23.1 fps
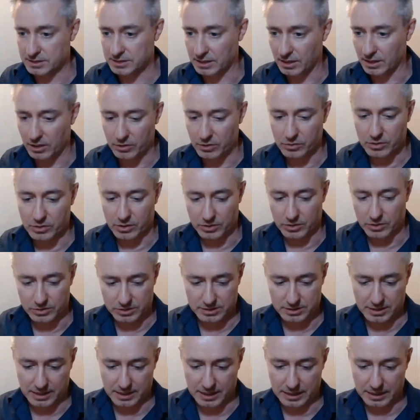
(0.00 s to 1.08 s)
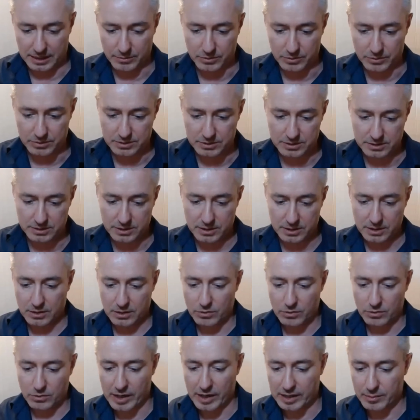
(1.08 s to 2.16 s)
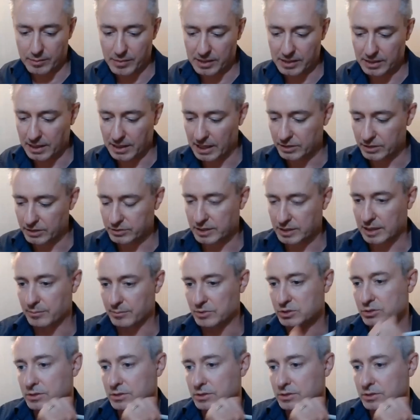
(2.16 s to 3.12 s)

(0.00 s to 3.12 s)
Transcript: low cost, then I would recommend electrochemistry.